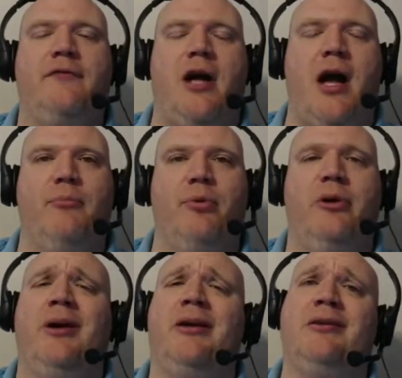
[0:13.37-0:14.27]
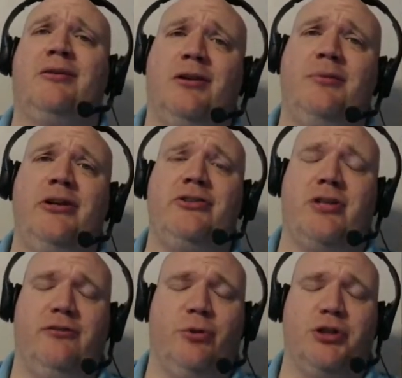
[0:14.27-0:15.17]
I'm Brim and Grum is
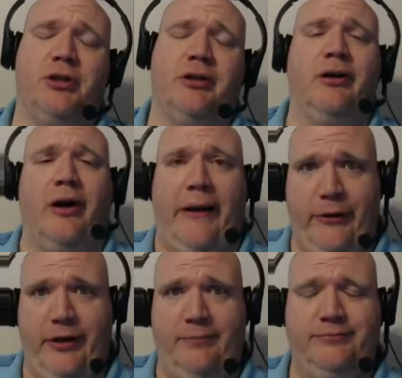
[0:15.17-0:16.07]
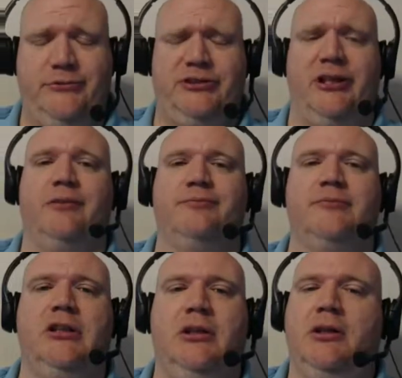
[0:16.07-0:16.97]
unfortunately grounded. So,
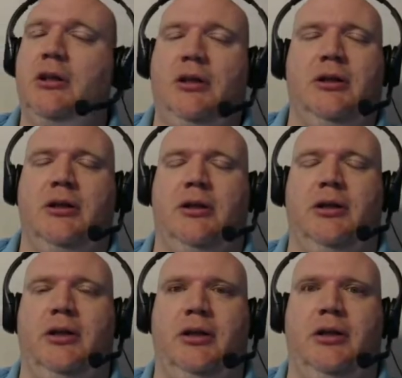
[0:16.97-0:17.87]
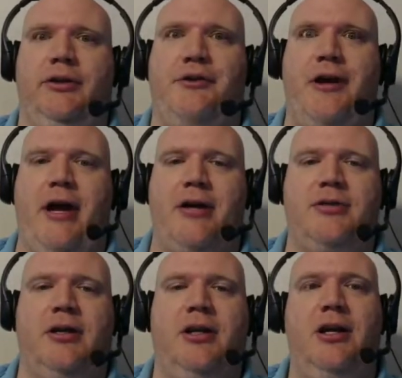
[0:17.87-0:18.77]
don't ask.
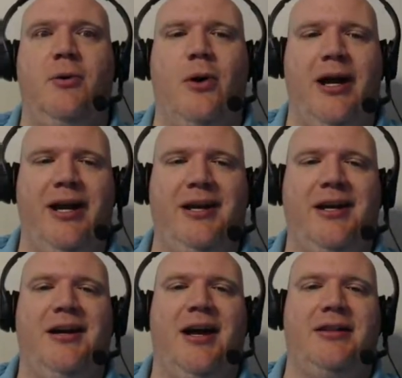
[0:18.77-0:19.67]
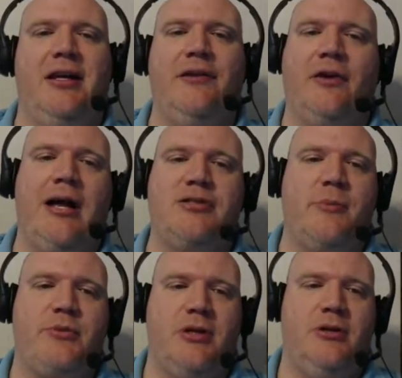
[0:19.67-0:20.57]
Anyway, at the end of our last
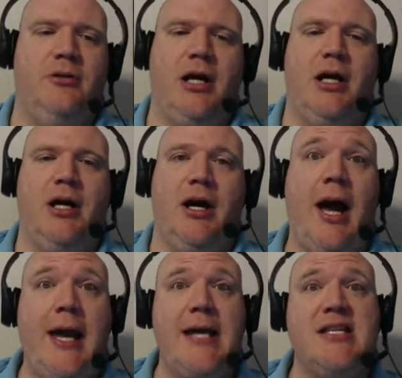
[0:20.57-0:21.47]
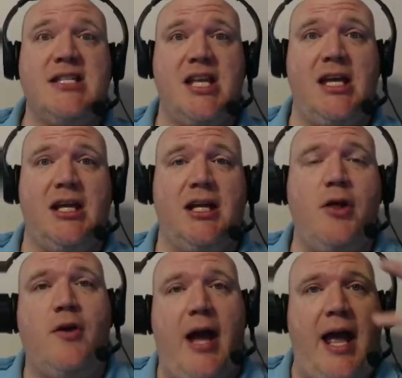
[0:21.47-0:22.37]
episode, I had just taken
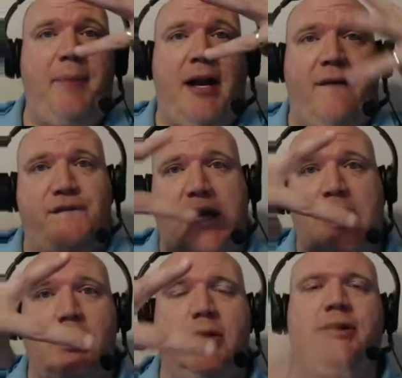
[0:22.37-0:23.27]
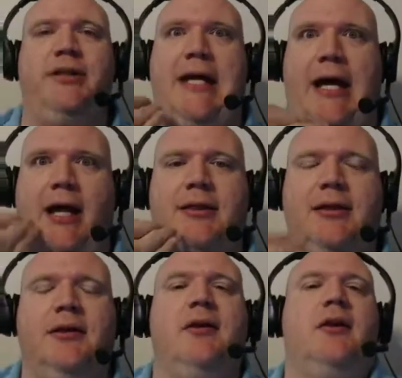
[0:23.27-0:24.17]
another epic fail death.
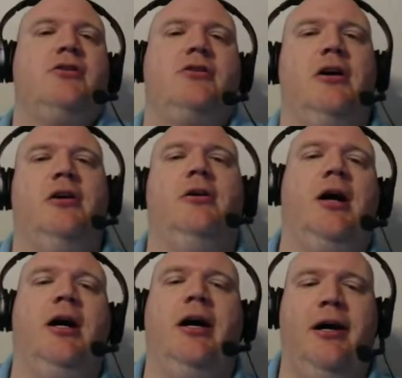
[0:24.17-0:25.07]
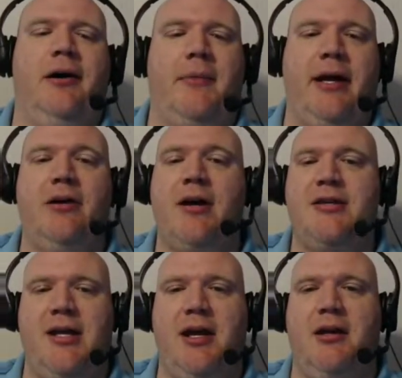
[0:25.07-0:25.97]
So, here I
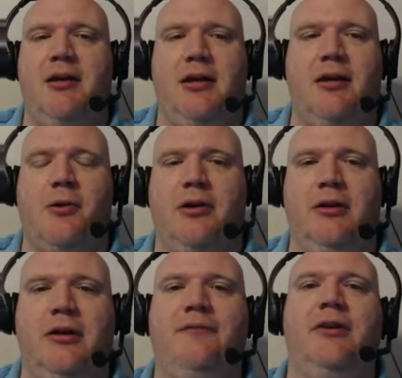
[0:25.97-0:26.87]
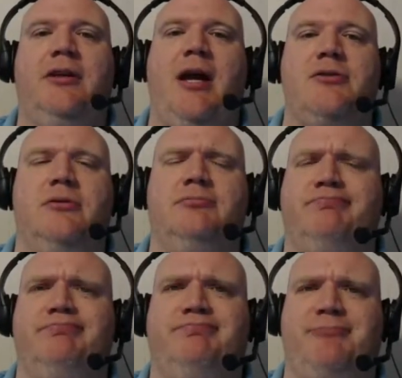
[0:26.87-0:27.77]
stand in our lovely castle.
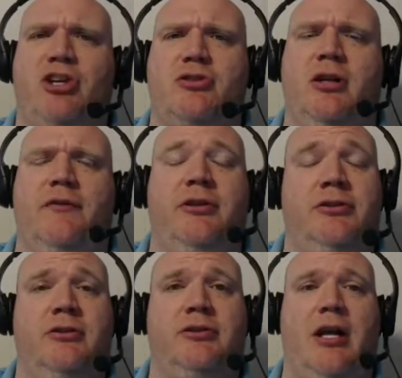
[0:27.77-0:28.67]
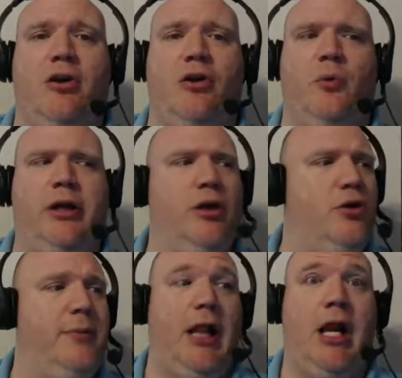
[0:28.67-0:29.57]
Not so lovely, still got a long way to go to
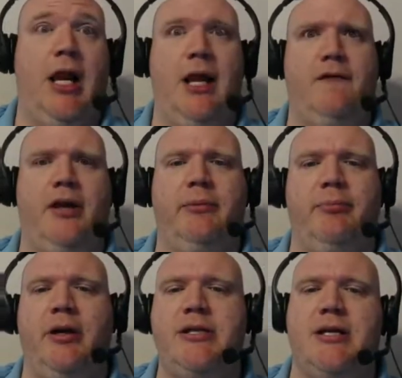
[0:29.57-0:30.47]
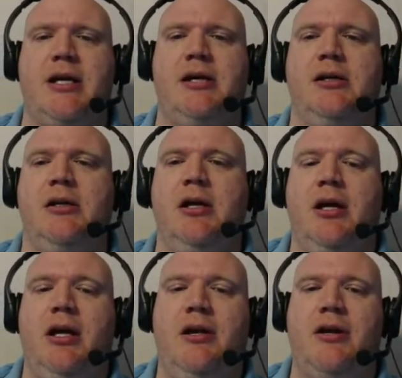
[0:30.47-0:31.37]
be lovely, but
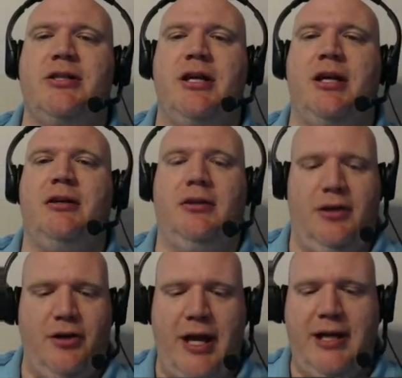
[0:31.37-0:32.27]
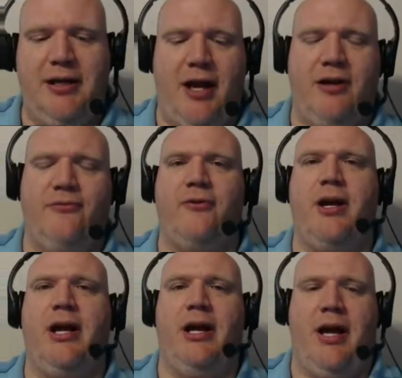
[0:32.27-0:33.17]
here I stand, naked and
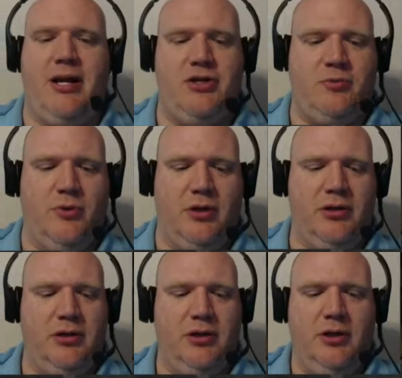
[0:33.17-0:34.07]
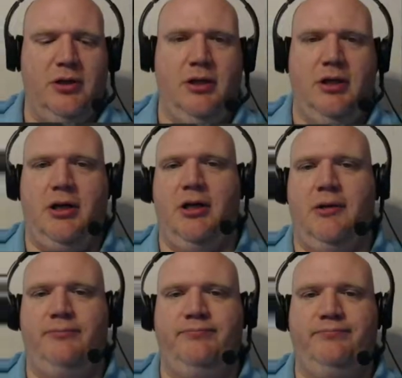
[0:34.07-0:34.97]
afraid, as it were.
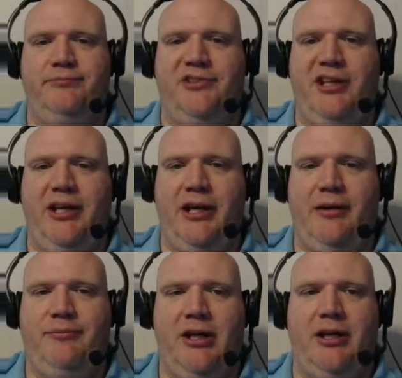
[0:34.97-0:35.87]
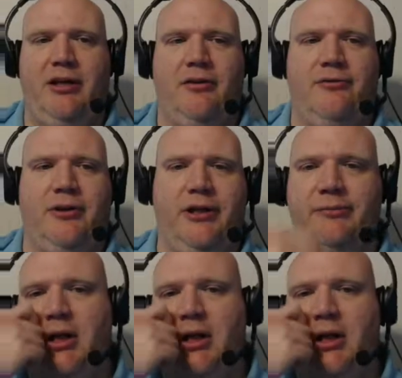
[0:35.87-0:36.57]
Yeah, naked and afraid.